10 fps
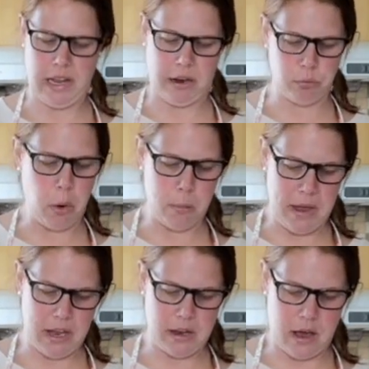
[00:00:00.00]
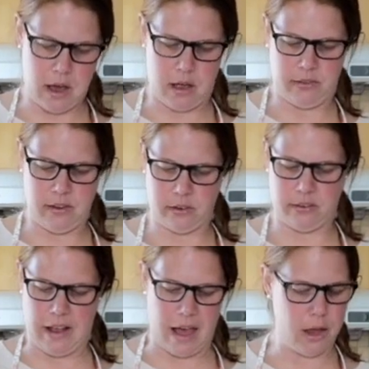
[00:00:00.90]
like a romaine Caesar
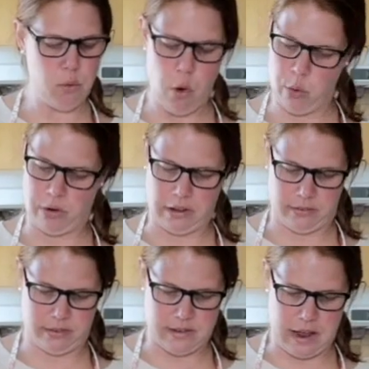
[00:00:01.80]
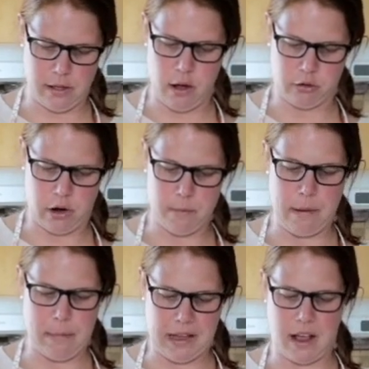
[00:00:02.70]
salad won't stay long term,
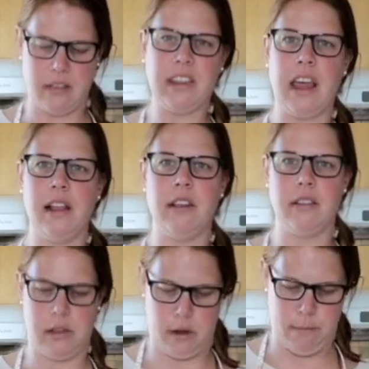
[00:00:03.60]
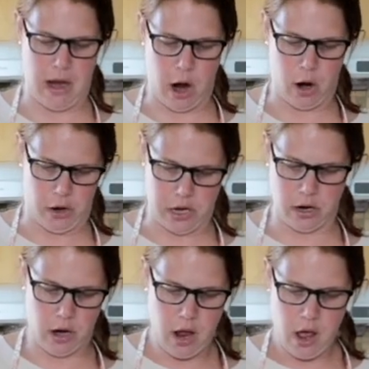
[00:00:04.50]
but because kale is a little bit
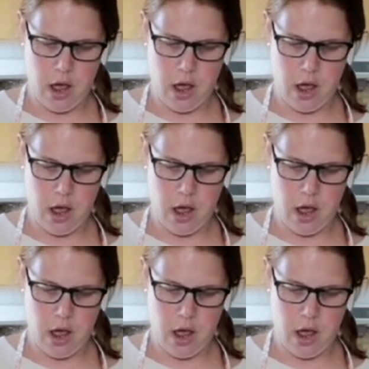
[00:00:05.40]
hardier